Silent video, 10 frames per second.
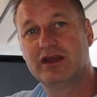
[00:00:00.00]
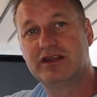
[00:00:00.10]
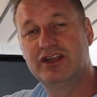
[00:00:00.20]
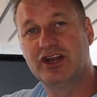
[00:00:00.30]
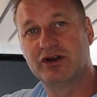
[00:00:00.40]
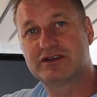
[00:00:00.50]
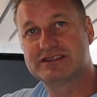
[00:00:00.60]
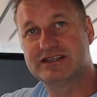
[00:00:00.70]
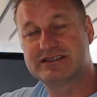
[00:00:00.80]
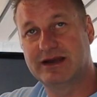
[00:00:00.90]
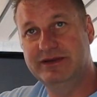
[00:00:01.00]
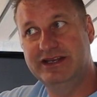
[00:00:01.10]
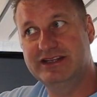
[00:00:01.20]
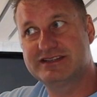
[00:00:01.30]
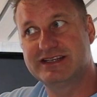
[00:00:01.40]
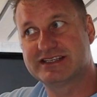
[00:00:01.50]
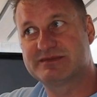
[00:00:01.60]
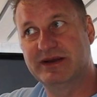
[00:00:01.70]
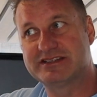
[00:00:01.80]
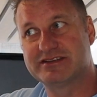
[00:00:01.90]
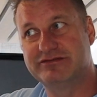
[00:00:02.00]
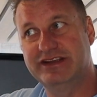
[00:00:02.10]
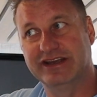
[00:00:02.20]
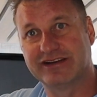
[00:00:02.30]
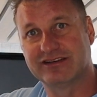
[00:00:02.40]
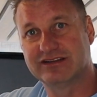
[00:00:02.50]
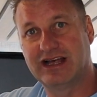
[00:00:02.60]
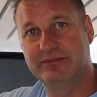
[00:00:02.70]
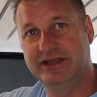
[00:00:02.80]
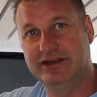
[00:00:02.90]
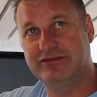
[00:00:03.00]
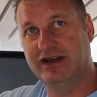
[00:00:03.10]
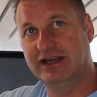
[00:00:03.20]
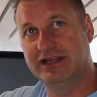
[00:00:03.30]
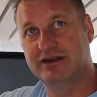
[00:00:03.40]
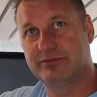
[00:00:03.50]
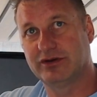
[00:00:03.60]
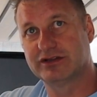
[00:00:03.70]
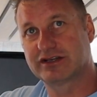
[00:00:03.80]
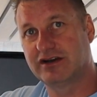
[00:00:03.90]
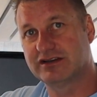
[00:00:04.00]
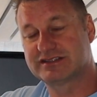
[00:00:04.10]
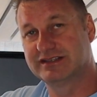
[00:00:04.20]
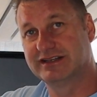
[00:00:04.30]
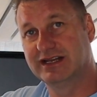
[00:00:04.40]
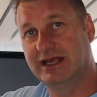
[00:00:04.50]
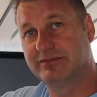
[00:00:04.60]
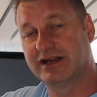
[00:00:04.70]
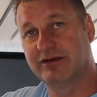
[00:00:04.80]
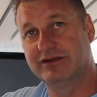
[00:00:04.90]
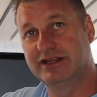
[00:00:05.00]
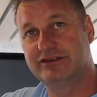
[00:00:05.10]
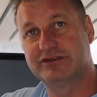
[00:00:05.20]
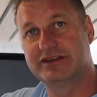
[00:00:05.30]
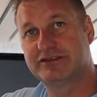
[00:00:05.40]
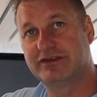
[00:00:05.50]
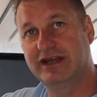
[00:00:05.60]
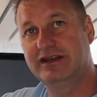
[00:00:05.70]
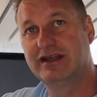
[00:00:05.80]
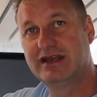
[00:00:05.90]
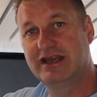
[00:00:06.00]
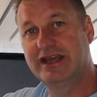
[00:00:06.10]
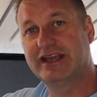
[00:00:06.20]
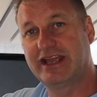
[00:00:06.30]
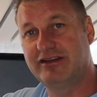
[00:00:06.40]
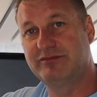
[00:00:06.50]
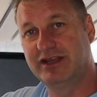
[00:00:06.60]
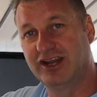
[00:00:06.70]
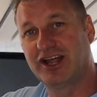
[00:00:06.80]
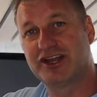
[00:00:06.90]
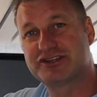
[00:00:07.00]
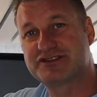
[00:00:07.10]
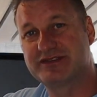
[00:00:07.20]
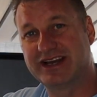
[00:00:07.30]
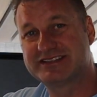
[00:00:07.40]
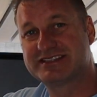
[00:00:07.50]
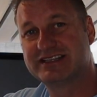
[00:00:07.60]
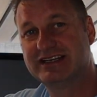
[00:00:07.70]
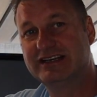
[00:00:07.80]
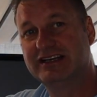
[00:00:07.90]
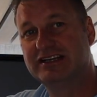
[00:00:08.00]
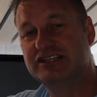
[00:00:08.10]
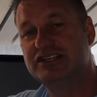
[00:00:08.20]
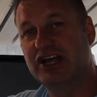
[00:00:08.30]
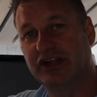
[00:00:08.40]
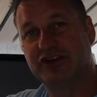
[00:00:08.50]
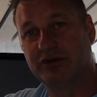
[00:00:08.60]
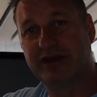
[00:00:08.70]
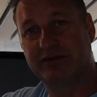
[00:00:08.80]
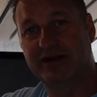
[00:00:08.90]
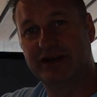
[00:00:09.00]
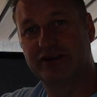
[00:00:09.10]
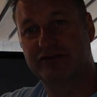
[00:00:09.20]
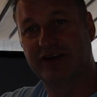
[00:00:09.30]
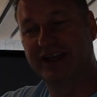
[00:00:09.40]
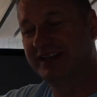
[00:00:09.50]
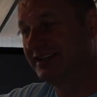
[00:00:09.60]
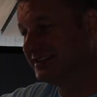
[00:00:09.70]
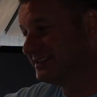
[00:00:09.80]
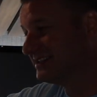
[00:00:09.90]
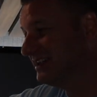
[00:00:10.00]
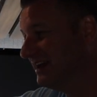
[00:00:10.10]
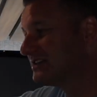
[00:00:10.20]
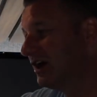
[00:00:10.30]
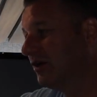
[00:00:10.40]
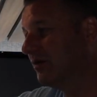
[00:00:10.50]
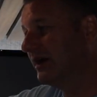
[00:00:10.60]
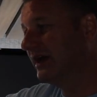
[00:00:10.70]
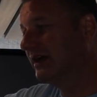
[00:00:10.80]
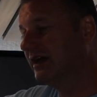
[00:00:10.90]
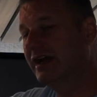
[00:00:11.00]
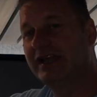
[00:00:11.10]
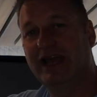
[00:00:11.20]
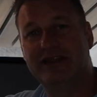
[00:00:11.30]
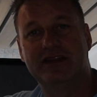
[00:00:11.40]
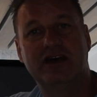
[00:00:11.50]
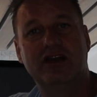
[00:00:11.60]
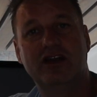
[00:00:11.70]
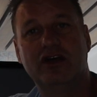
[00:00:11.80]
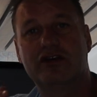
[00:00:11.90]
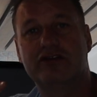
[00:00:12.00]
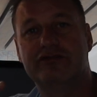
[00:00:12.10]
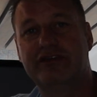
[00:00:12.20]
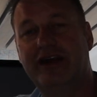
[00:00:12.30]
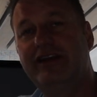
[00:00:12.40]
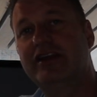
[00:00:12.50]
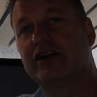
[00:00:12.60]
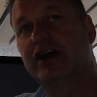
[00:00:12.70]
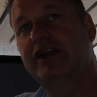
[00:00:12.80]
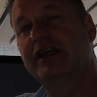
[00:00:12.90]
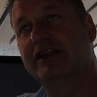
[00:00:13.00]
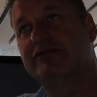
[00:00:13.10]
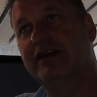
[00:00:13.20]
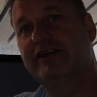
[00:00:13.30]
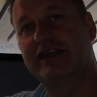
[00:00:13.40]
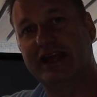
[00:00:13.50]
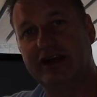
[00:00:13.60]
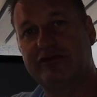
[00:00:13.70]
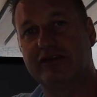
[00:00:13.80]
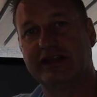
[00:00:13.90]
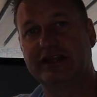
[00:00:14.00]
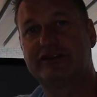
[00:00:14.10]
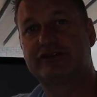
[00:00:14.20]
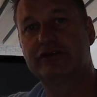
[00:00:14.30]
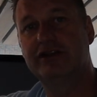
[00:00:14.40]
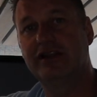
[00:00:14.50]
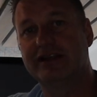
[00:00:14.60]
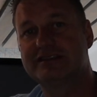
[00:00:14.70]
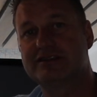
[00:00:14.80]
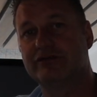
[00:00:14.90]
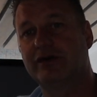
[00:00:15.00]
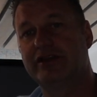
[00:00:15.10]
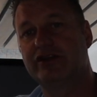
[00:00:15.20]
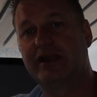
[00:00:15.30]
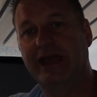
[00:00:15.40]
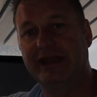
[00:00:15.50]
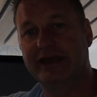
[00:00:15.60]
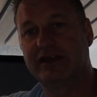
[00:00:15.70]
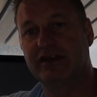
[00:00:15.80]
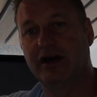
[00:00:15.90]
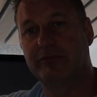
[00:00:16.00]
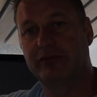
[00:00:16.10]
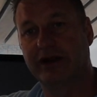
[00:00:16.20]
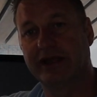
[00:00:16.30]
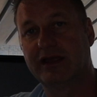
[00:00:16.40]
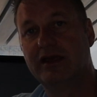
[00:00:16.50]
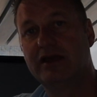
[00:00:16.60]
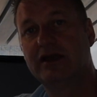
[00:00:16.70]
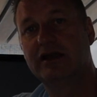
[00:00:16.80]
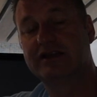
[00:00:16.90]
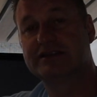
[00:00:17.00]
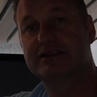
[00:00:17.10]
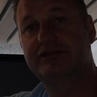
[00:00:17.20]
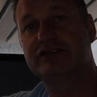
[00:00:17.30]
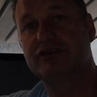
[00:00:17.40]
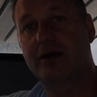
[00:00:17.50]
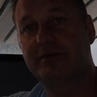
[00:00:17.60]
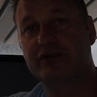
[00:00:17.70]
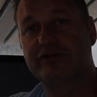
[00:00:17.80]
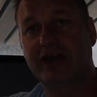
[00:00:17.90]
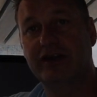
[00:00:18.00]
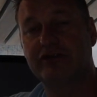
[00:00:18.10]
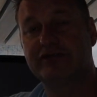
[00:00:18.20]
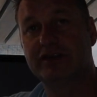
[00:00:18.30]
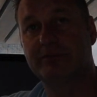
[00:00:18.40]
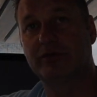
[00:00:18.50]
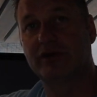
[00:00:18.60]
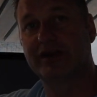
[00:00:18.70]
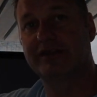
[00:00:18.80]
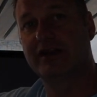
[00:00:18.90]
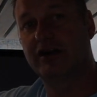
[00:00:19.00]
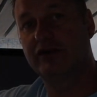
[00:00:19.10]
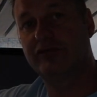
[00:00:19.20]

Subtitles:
you know, because this, I mean, it's an expensive vehicle. I mean, if I add up all the costs and the labor that went into this van, it gave me a lot of stress not knowing where your van is. So again, look very good and very carefully through the list of what you can and cannot bring, because if you drop your van off in the port and there are